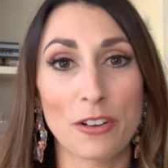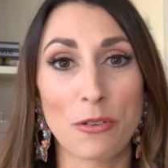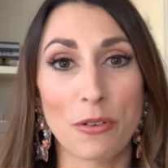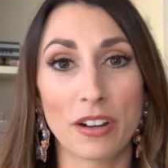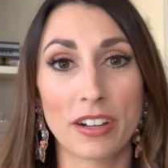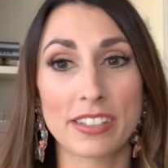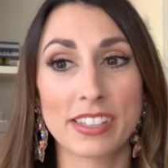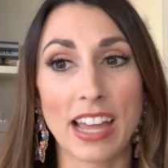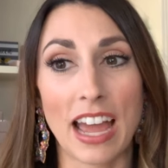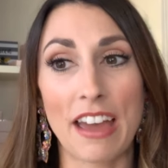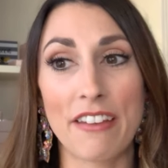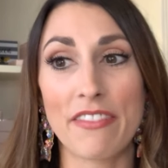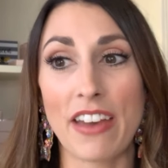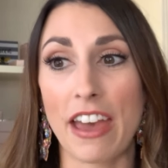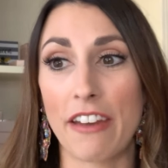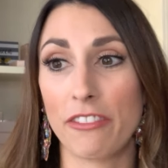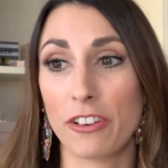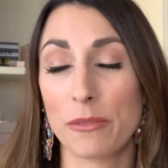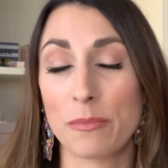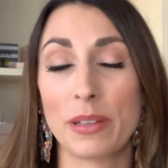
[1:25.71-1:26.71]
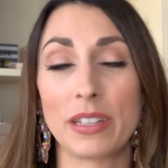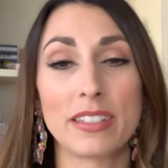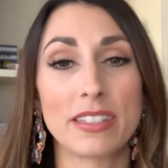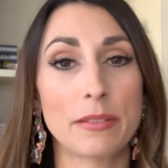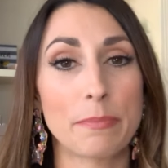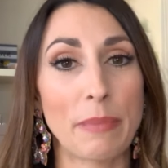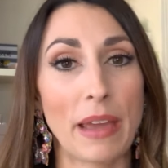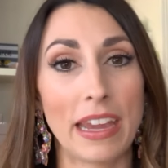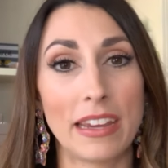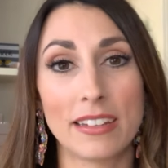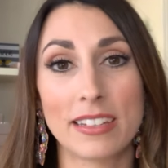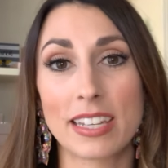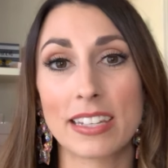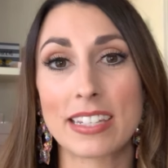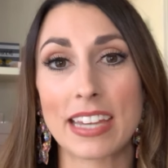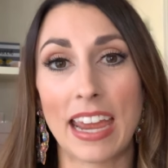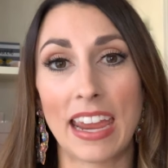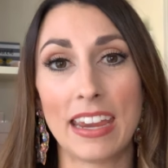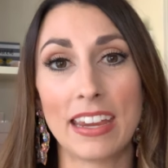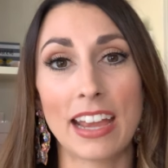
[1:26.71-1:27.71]
course I've ever been paid to
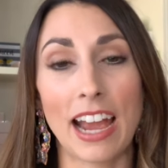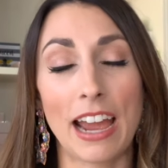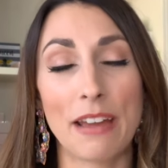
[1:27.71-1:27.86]
take.